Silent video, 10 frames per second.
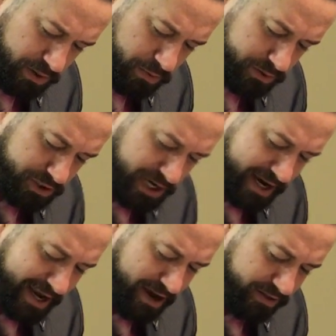We will
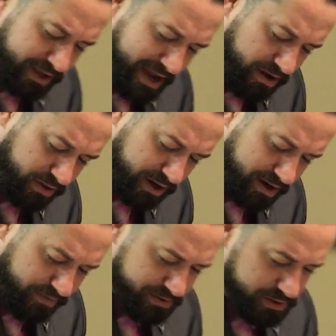check out the outlet
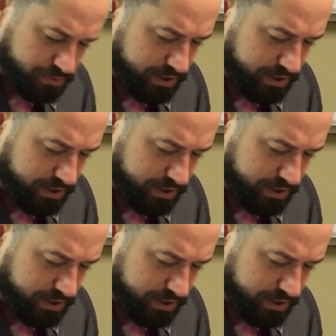covers as